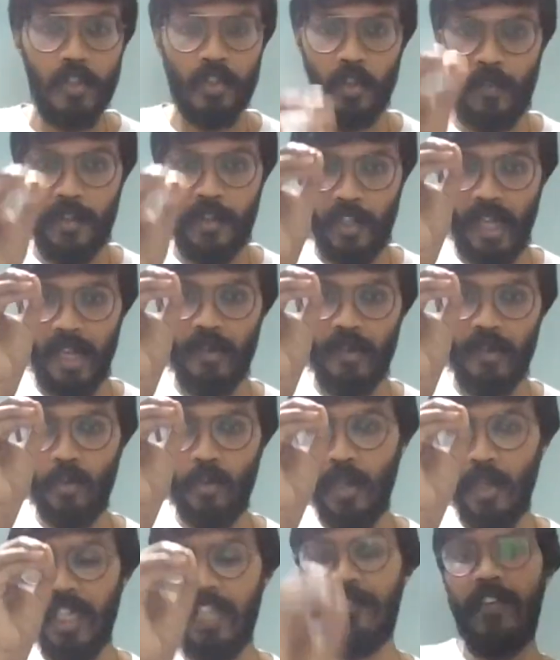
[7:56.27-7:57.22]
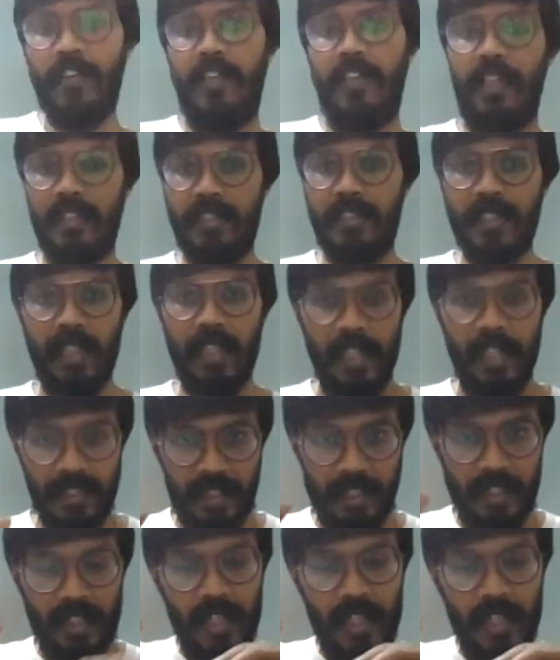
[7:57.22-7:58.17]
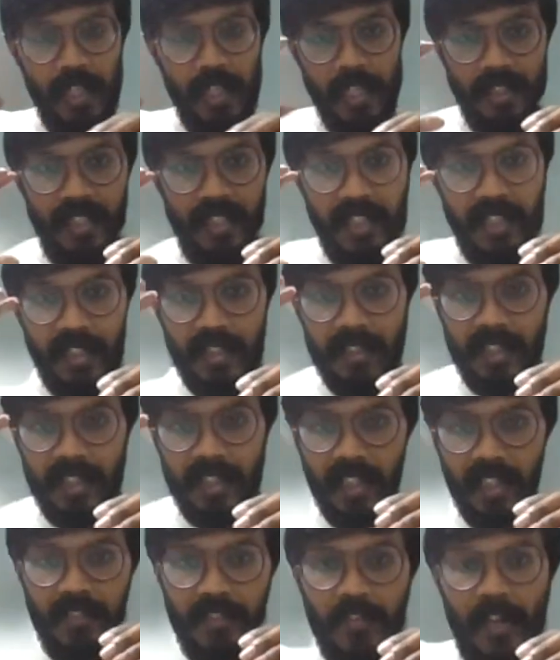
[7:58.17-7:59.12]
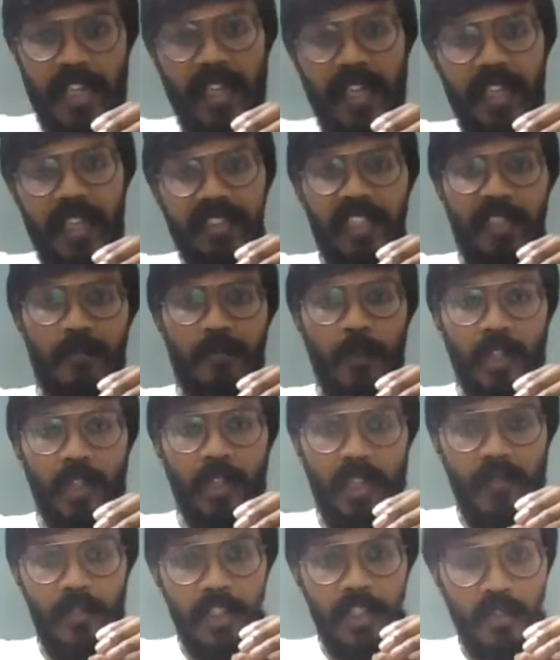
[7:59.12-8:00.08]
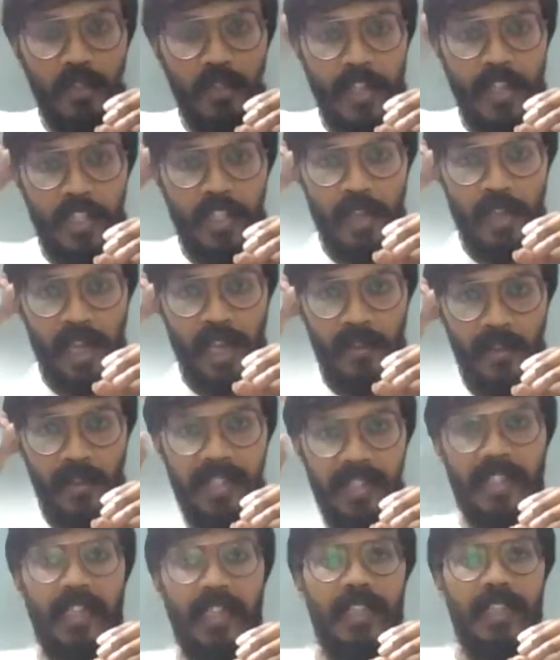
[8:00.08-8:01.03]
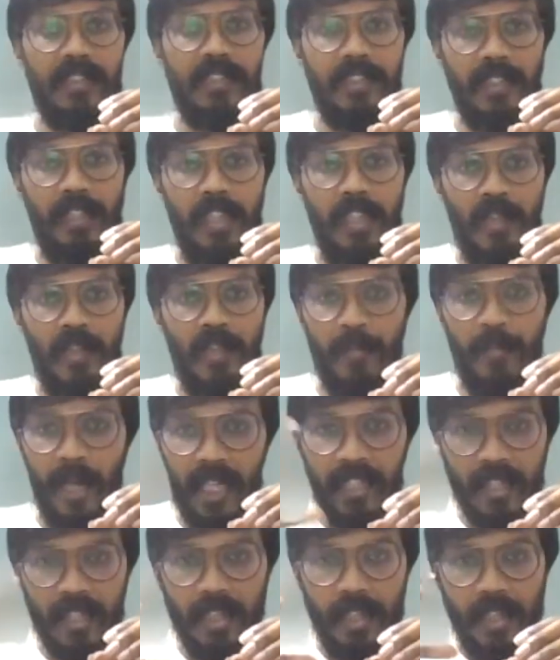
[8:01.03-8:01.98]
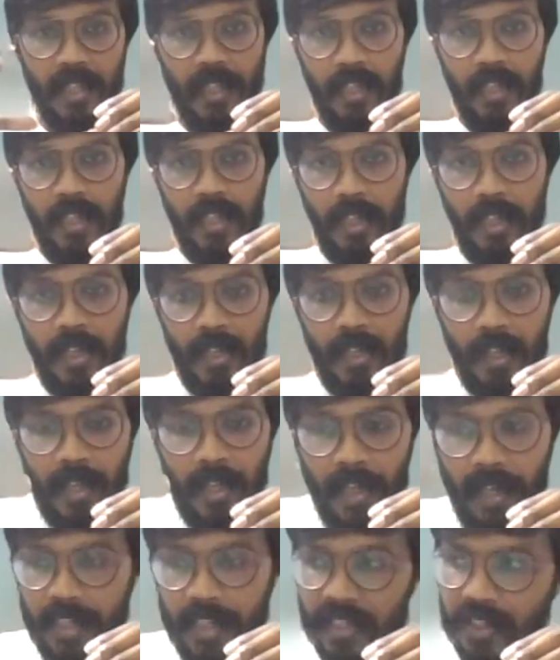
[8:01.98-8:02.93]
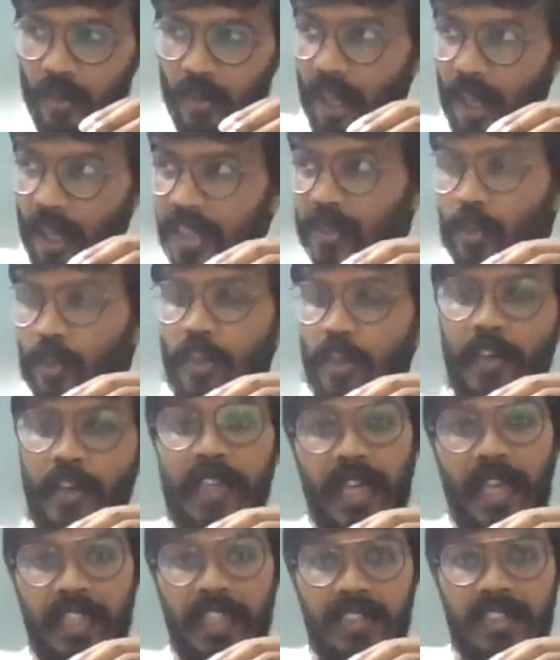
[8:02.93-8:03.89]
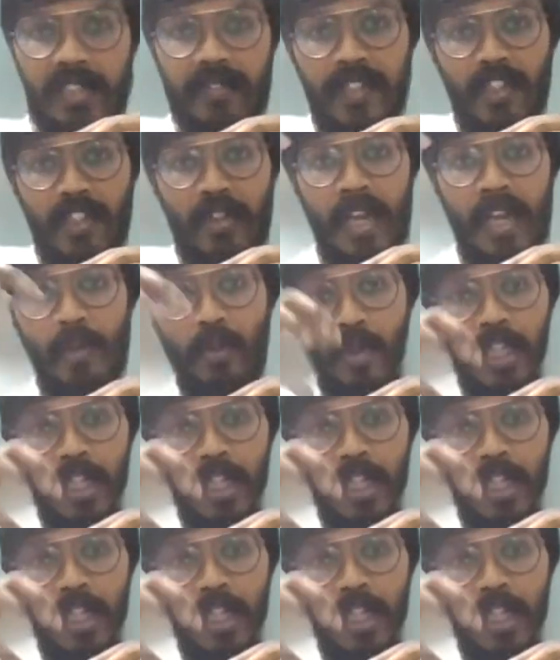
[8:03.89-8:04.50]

So when you have 25 hours, see, there is a fantastic book when you have 100 hours, but it's not so fantastic when you have